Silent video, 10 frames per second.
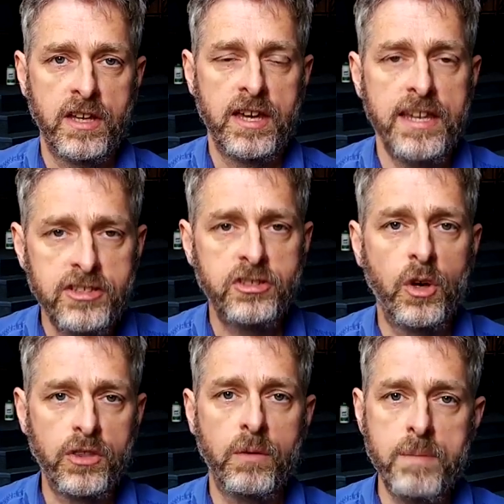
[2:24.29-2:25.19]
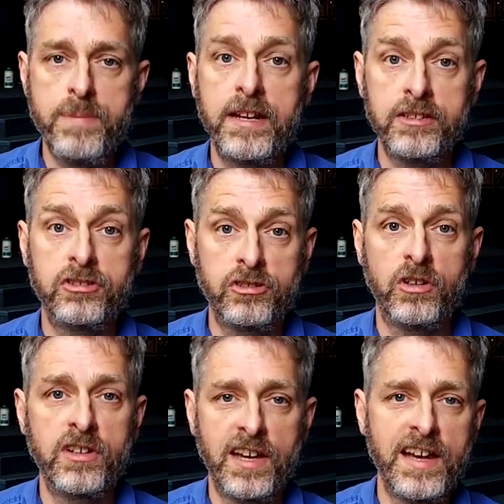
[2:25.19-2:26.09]
He saw that we're better,
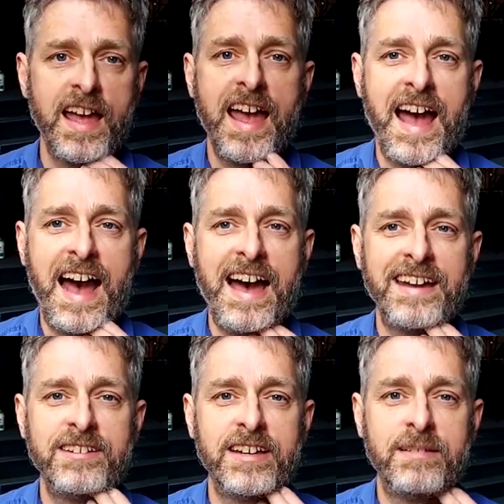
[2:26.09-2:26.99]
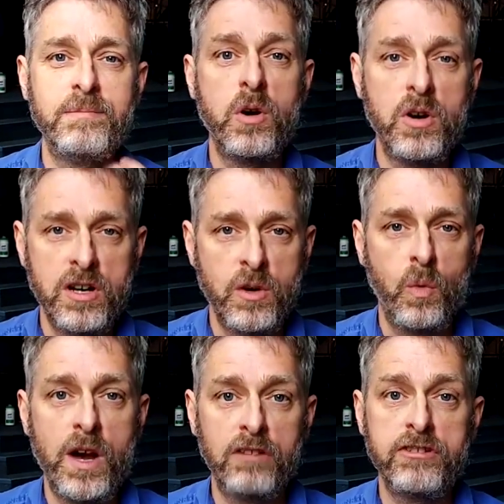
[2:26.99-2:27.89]
stronger, and uh, more
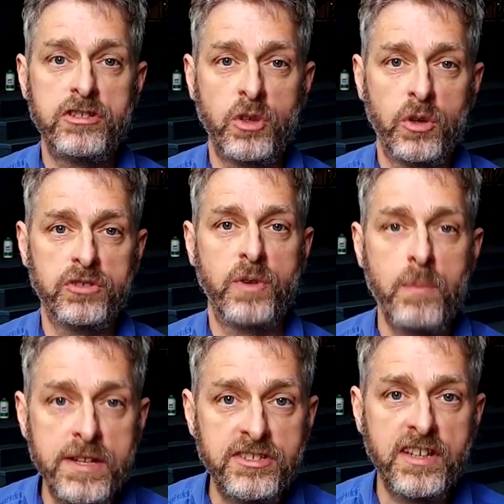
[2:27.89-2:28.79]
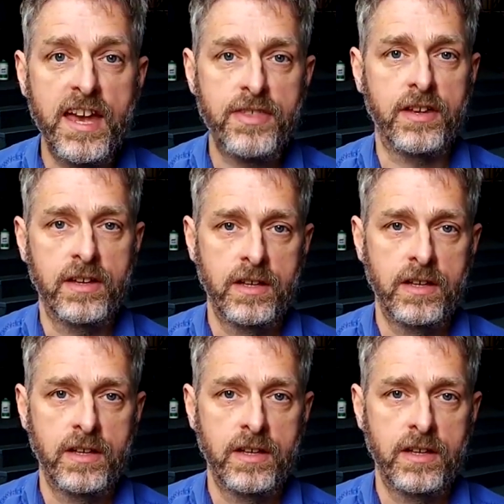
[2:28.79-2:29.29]
well resourced when we're together,